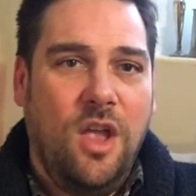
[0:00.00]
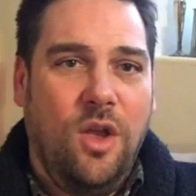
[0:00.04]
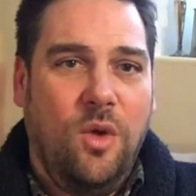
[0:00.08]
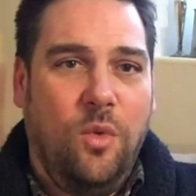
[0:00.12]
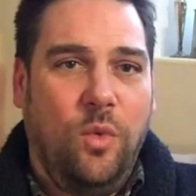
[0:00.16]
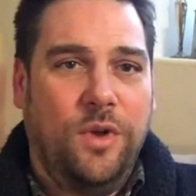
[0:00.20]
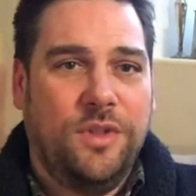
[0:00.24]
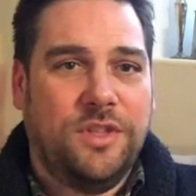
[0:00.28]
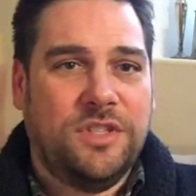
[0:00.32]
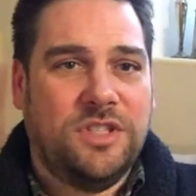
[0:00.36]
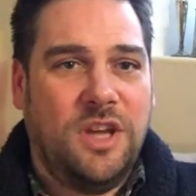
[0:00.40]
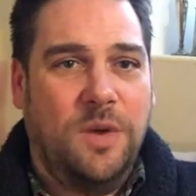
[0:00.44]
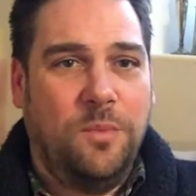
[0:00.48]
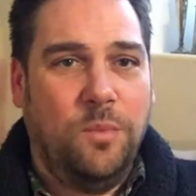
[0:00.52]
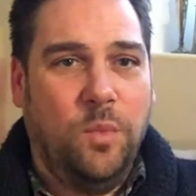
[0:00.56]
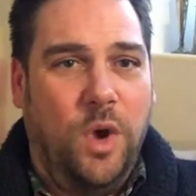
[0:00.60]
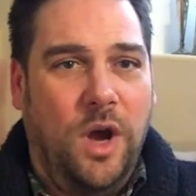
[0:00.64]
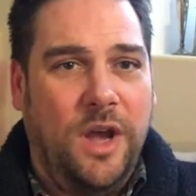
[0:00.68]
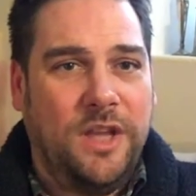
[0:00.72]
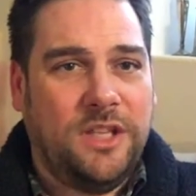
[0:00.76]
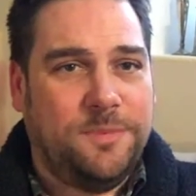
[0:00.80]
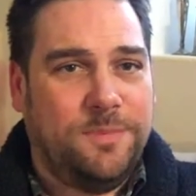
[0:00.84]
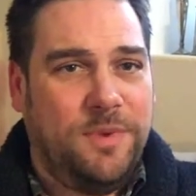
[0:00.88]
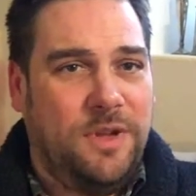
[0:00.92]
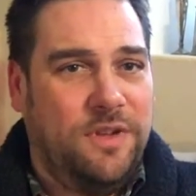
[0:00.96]
with some
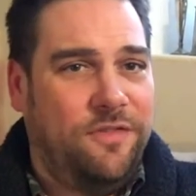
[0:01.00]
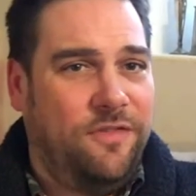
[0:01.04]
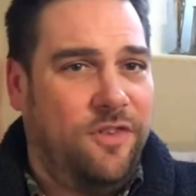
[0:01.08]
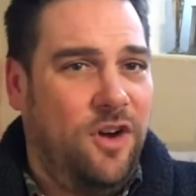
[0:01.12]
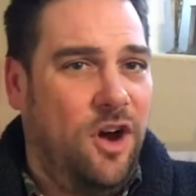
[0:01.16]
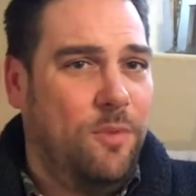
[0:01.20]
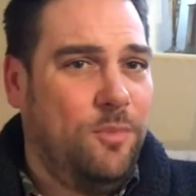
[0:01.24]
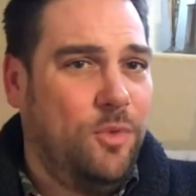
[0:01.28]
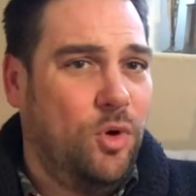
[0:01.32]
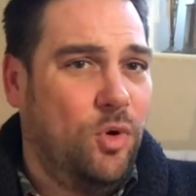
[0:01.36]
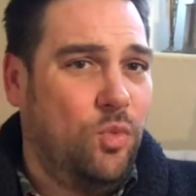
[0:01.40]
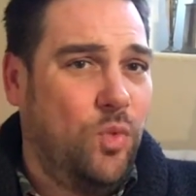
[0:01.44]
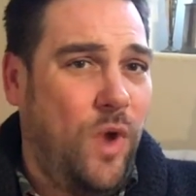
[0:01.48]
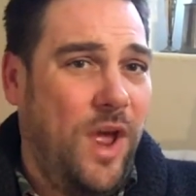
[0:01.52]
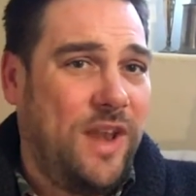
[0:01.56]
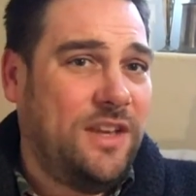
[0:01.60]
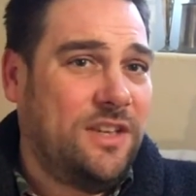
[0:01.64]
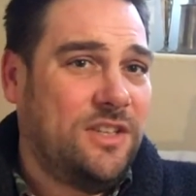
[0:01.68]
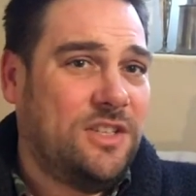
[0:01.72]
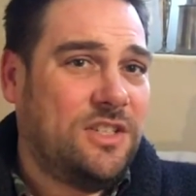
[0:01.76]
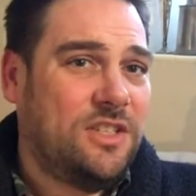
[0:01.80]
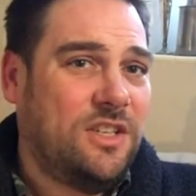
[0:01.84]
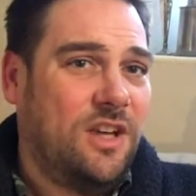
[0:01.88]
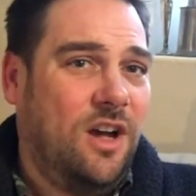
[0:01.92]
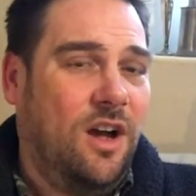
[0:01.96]
whites being far more red in
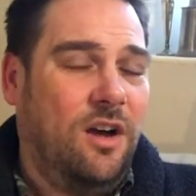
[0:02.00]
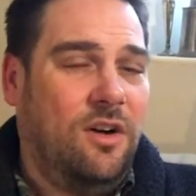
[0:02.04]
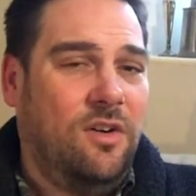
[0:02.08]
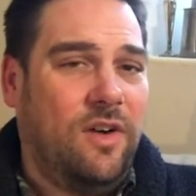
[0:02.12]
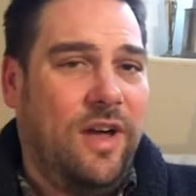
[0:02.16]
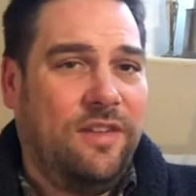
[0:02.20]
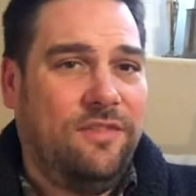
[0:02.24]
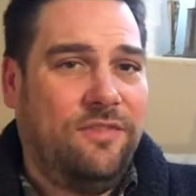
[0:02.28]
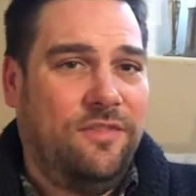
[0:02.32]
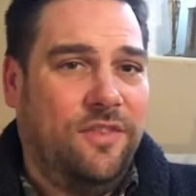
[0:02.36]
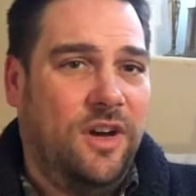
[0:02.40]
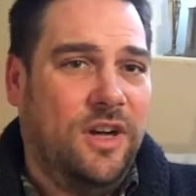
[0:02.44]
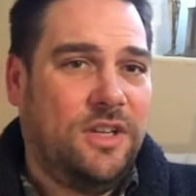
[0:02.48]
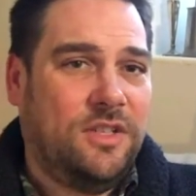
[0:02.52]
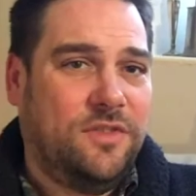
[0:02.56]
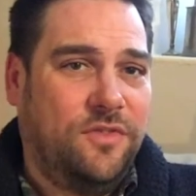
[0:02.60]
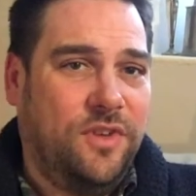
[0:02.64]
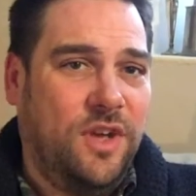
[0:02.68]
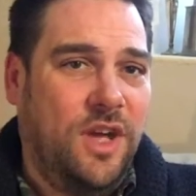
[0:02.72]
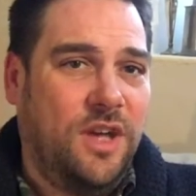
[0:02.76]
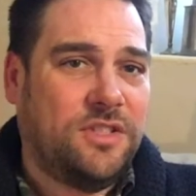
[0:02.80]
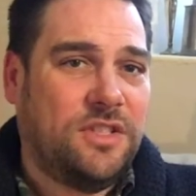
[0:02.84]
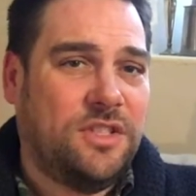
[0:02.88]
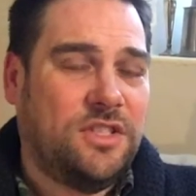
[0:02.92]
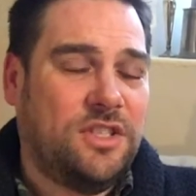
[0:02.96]
style and vice versa.